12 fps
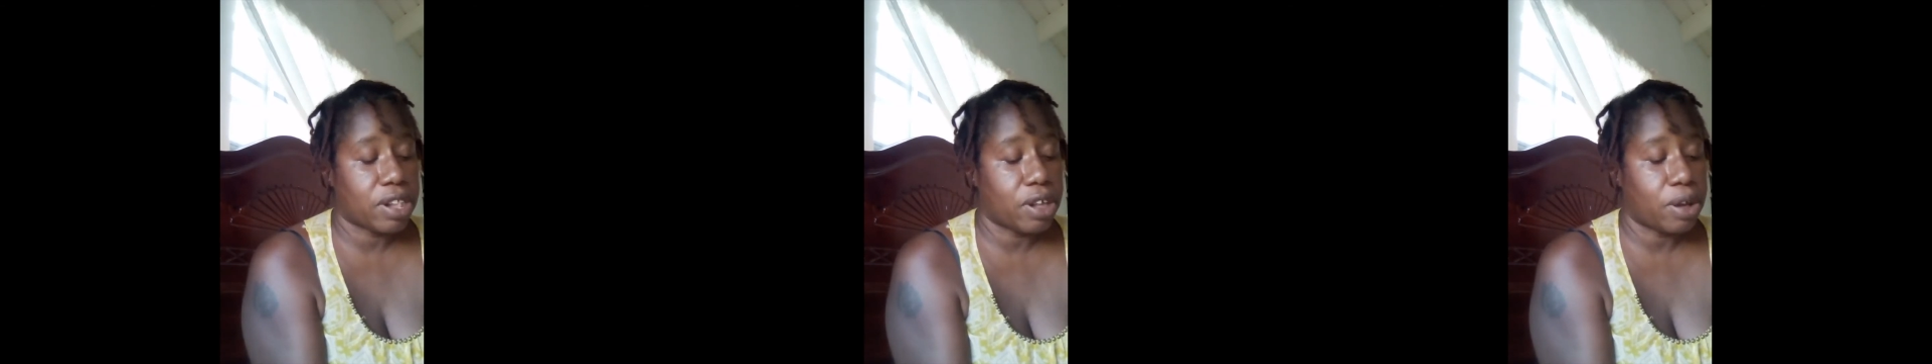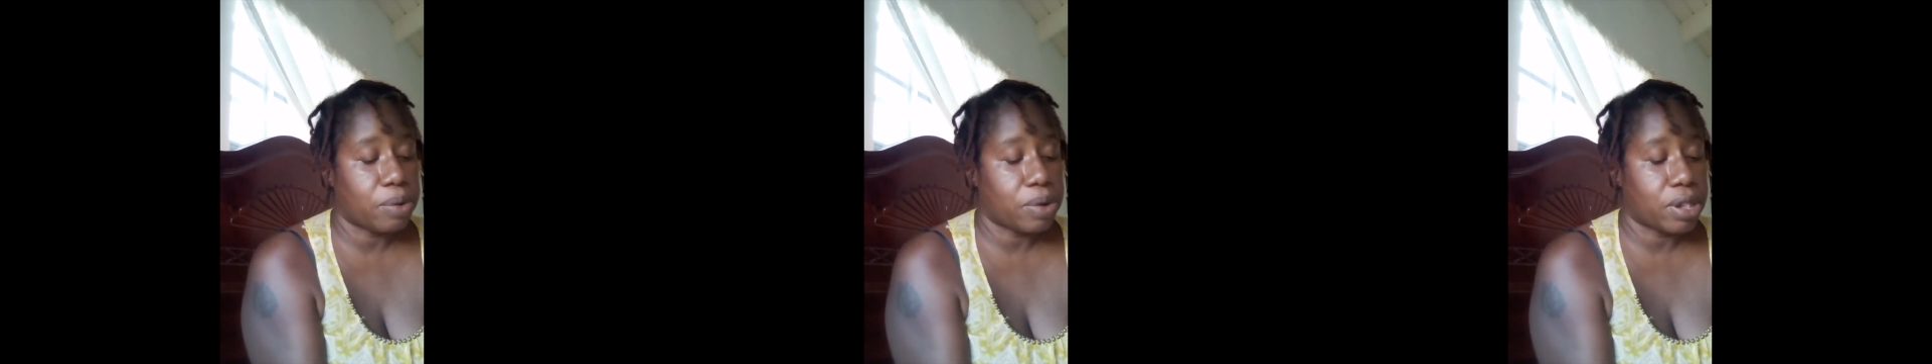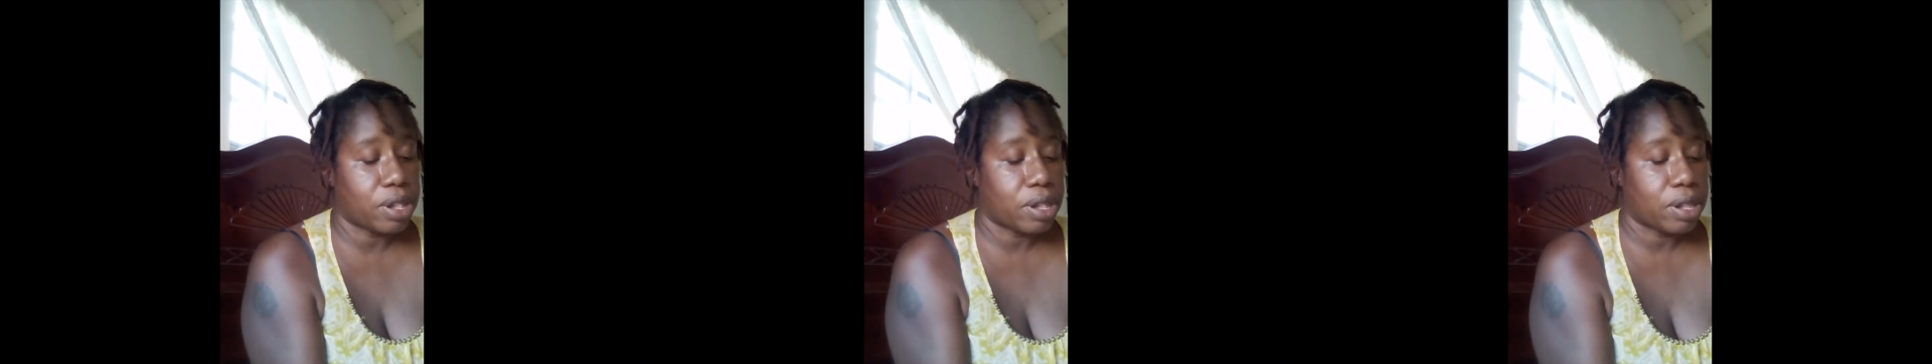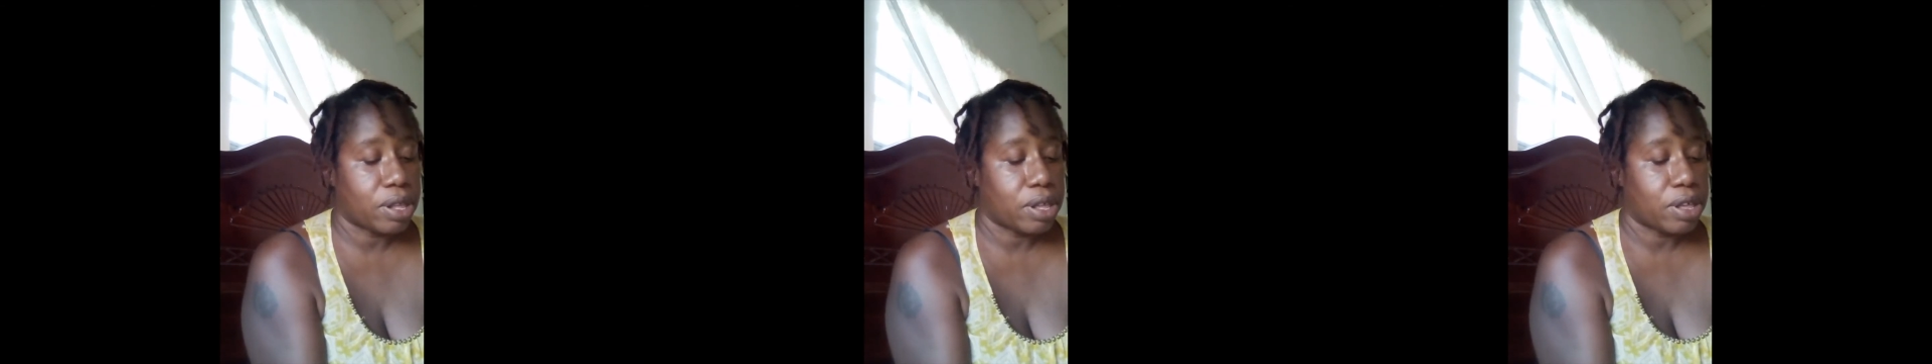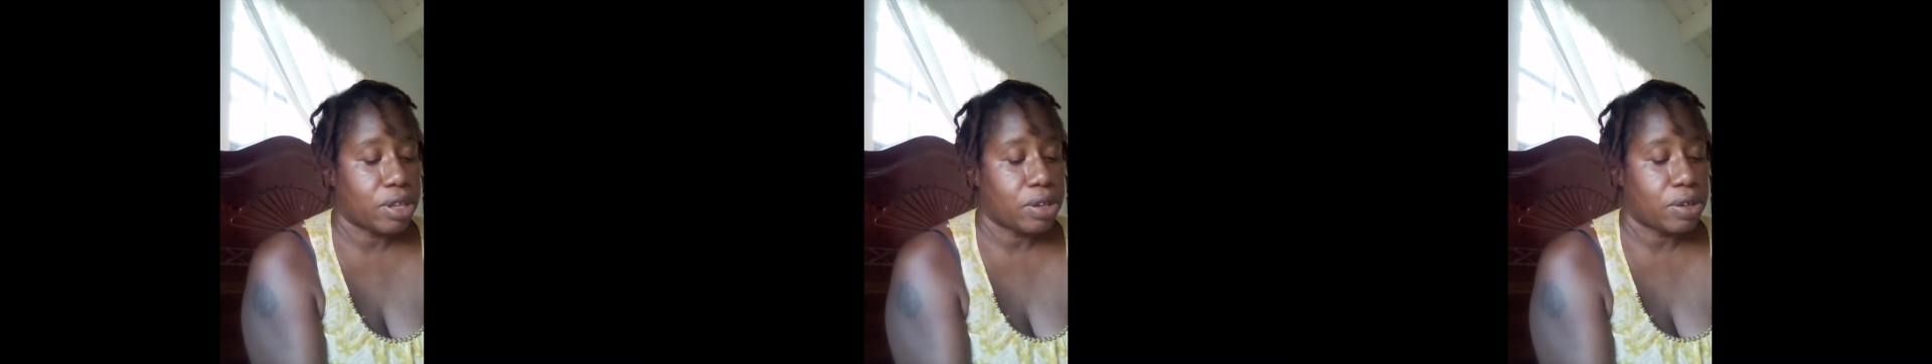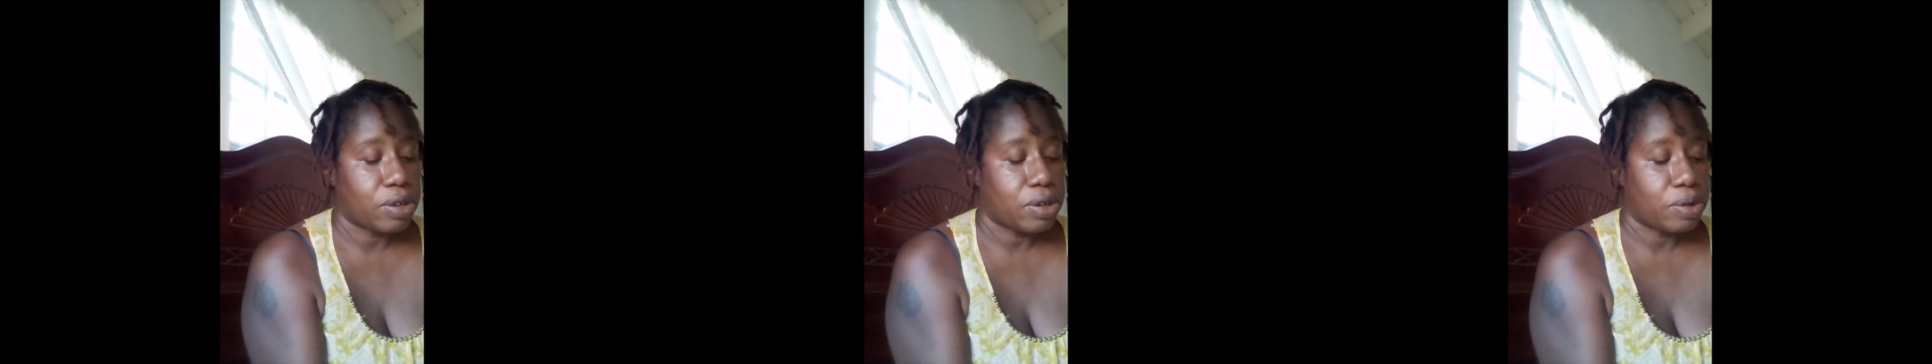hours?
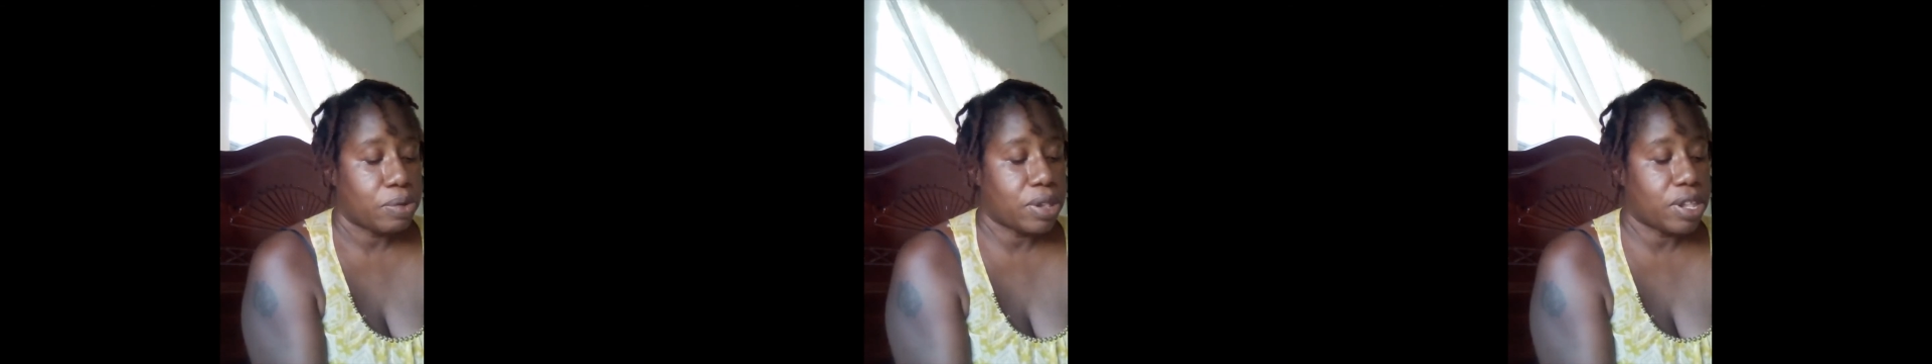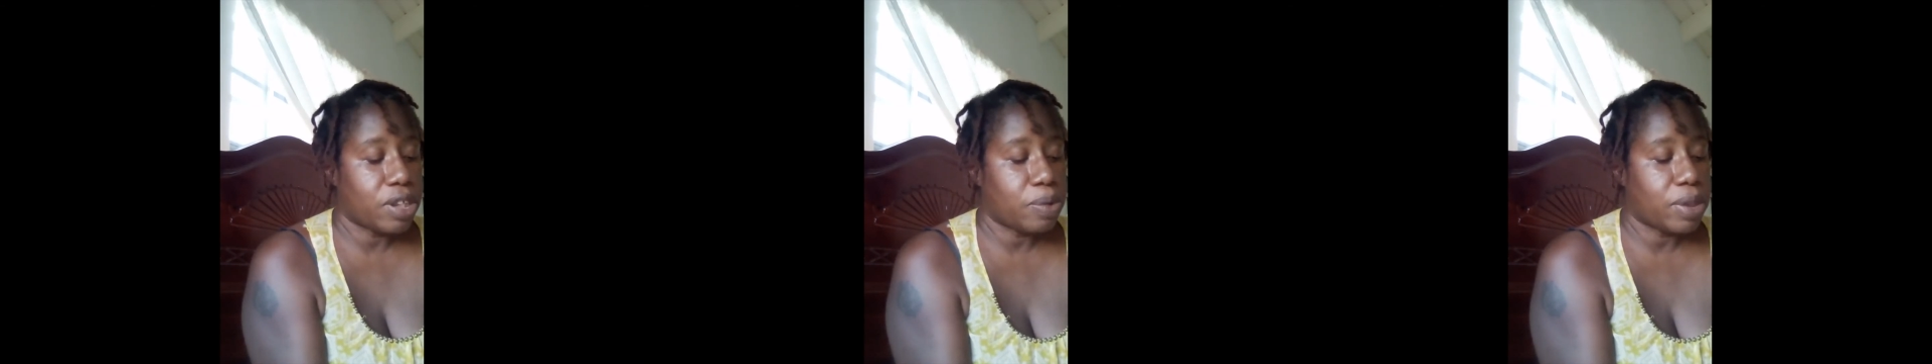Was this what they